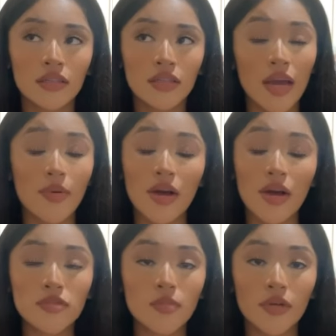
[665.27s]
yeah, but
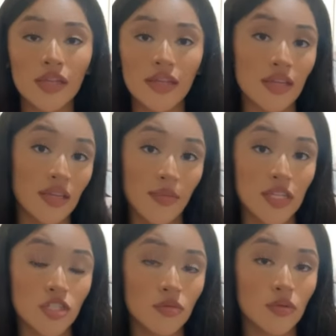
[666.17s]
I'm super glad that he
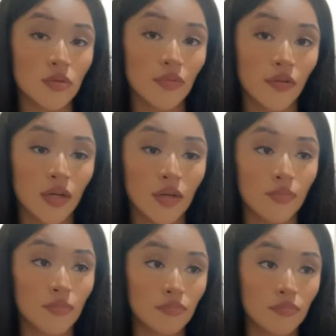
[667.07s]
matched the room
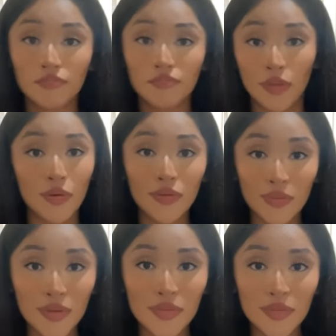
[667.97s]
for
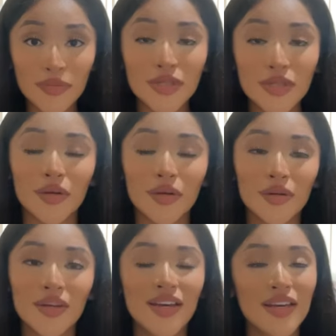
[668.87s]
both rooms, you know.
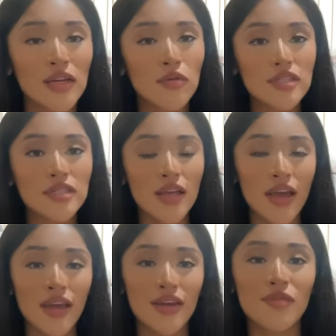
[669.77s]
He was
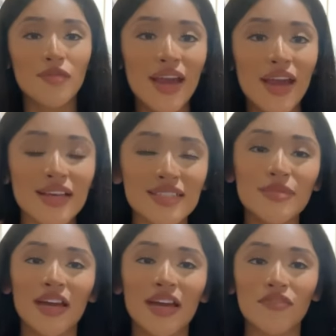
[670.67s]
like, when I asked
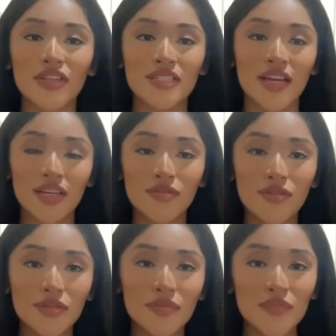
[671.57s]
him again for the second
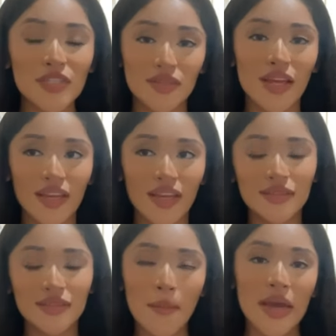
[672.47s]
room to like
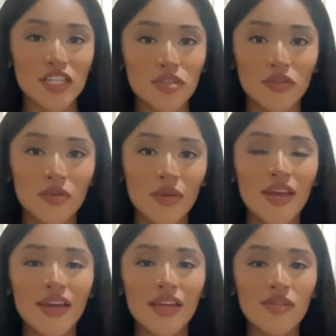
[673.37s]
match the room,
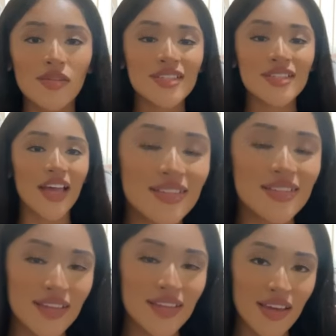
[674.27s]
he was like,
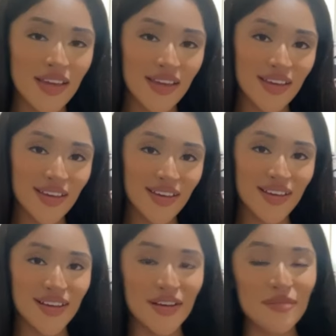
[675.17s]

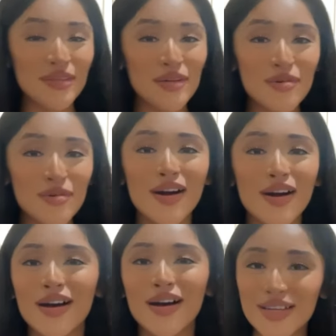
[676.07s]
damn, you
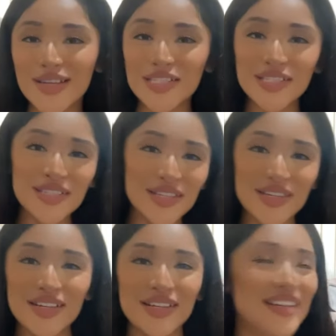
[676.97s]
a
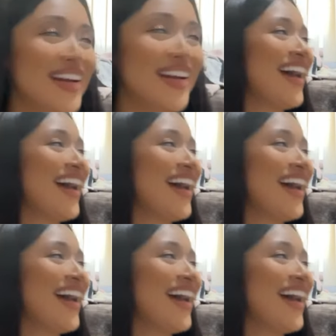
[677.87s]
hustler.